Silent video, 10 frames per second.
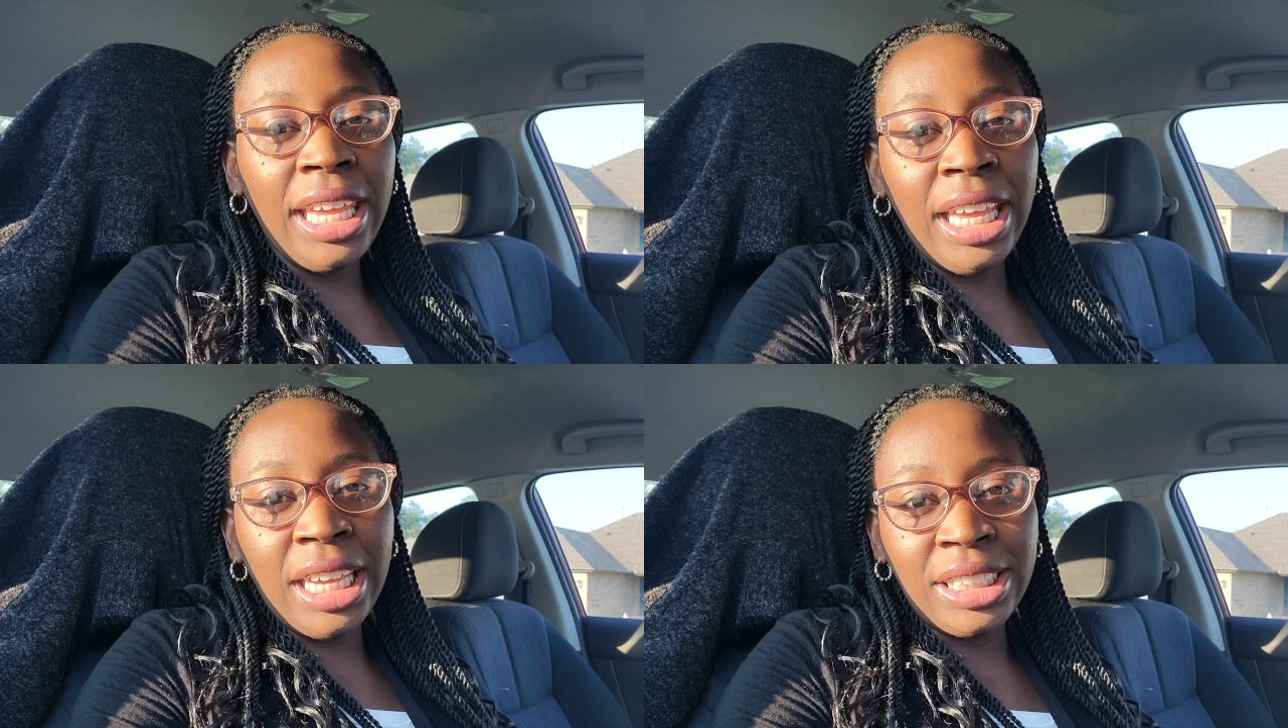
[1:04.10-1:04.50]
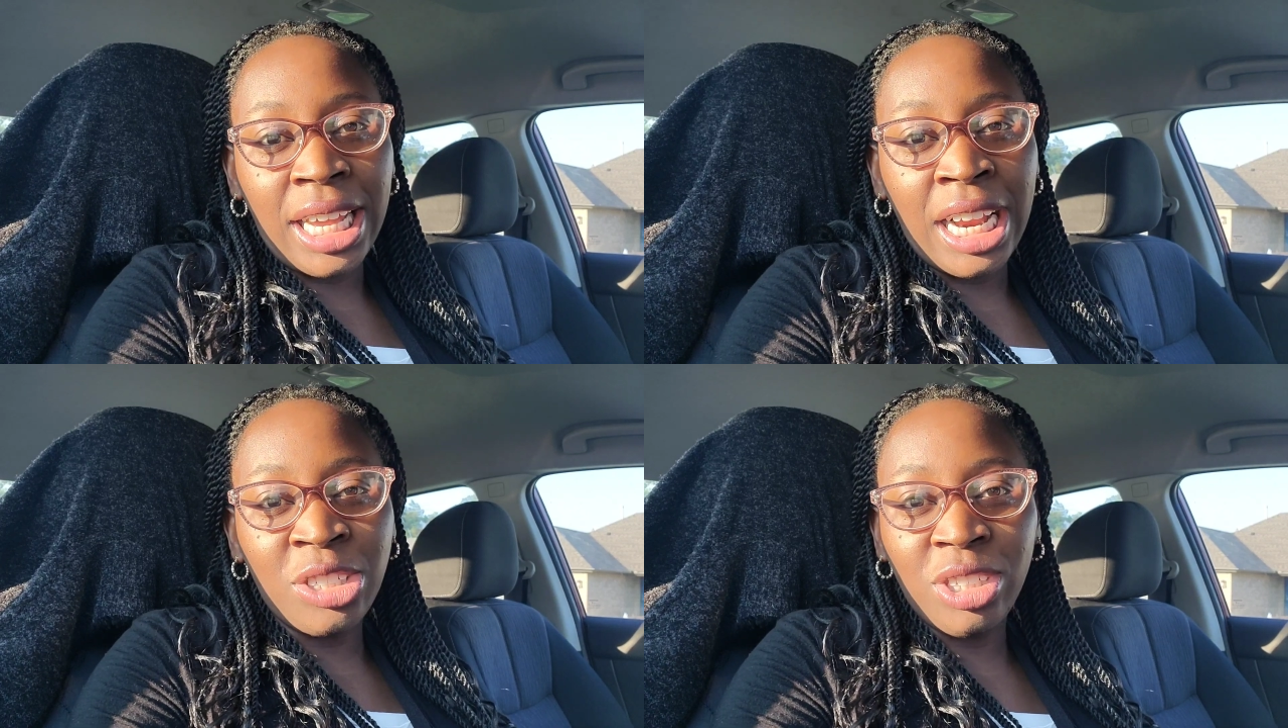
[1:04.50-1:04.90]
he
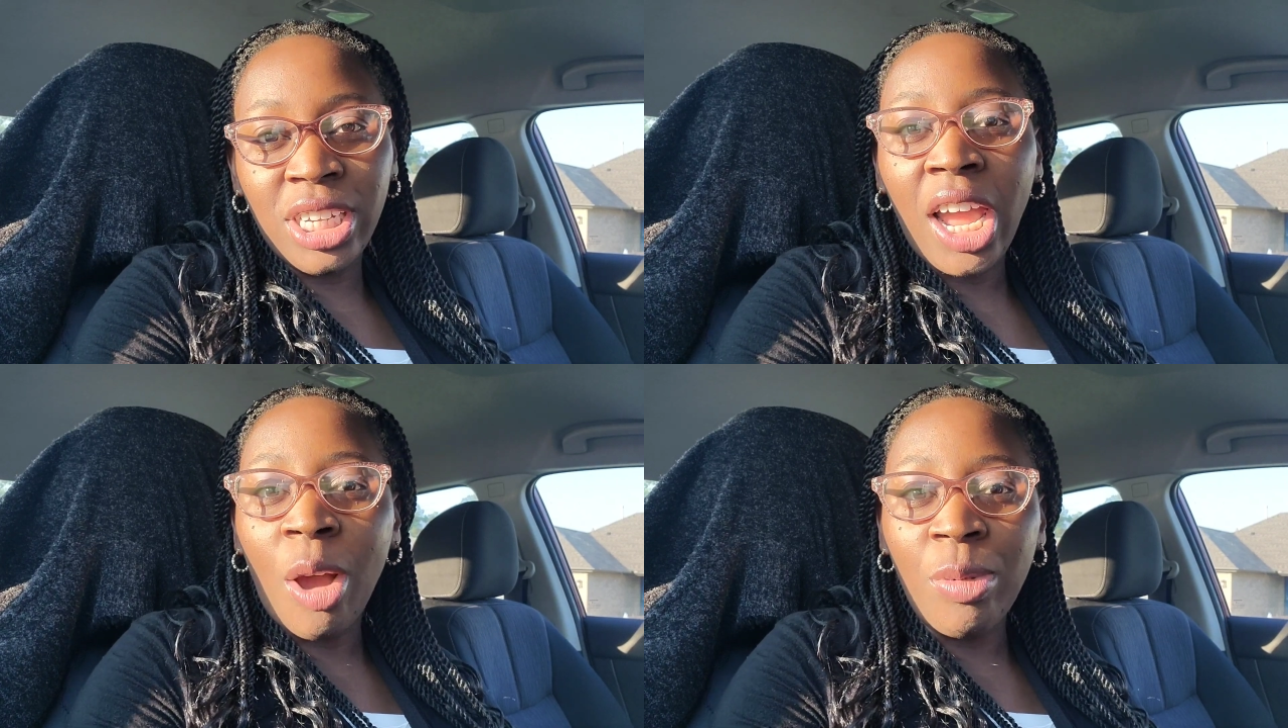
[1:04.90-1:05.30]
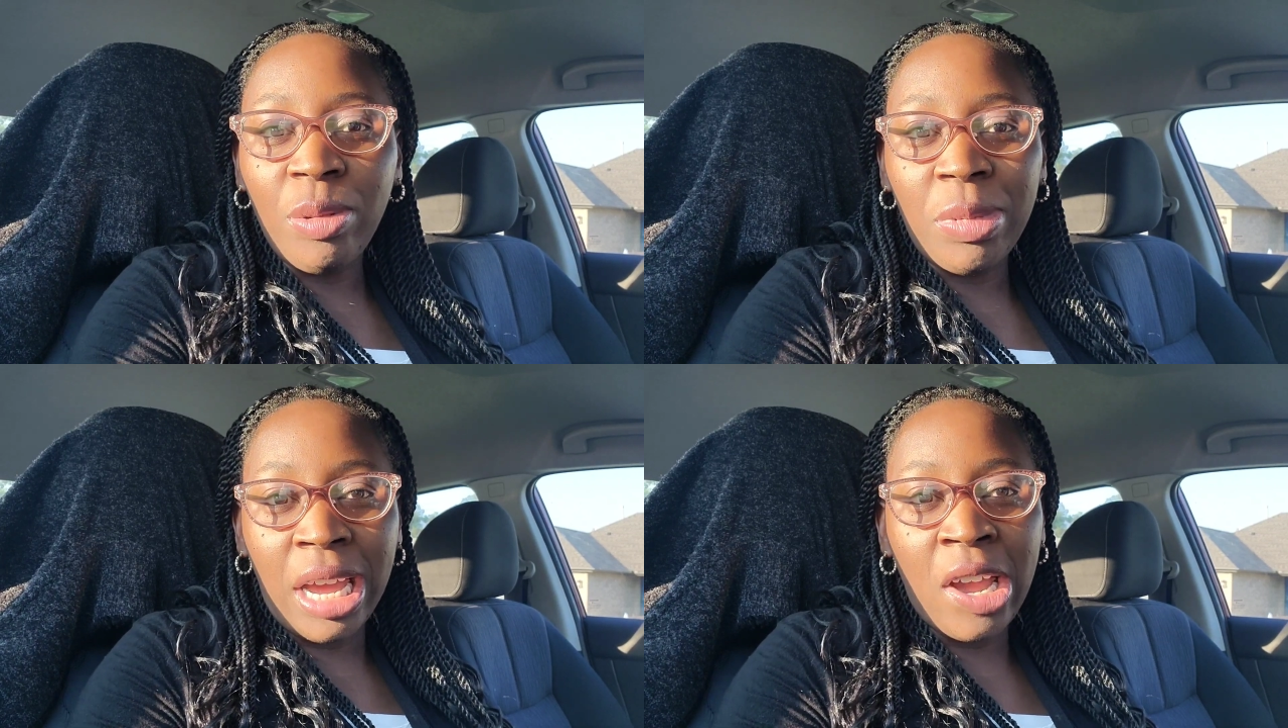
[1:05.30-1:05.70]
is actually
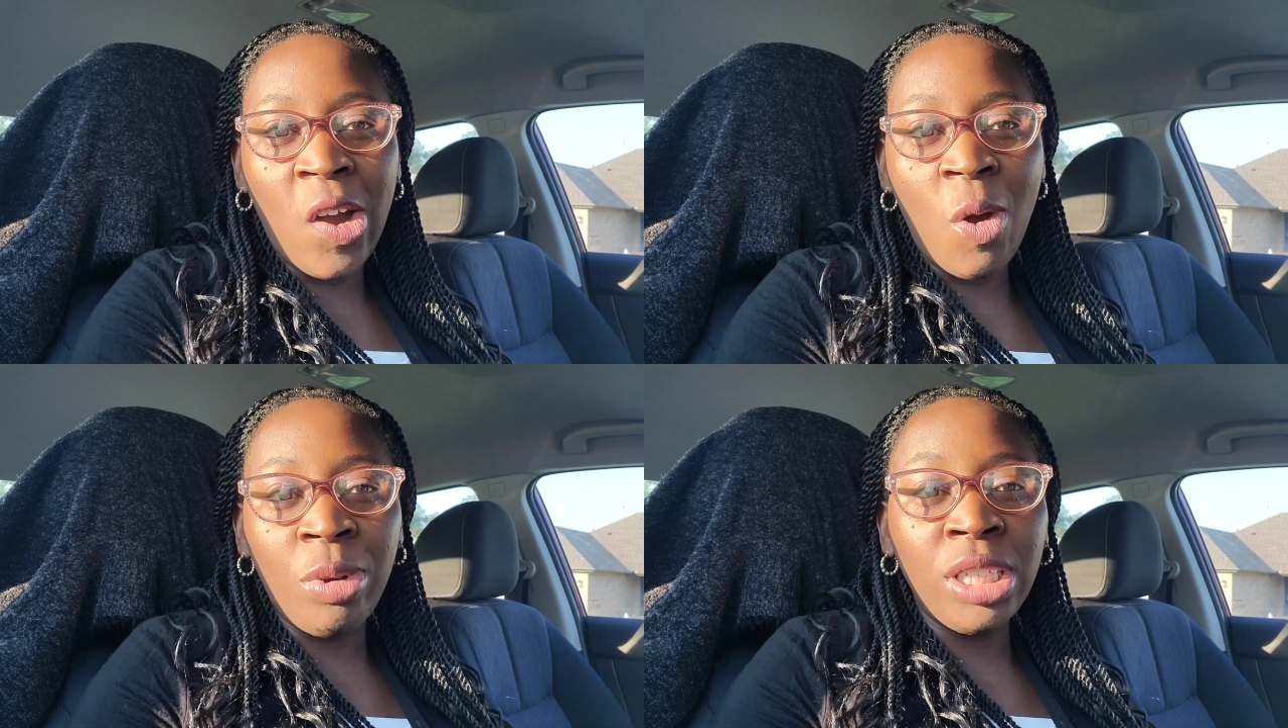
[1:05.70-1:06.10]
coming back home.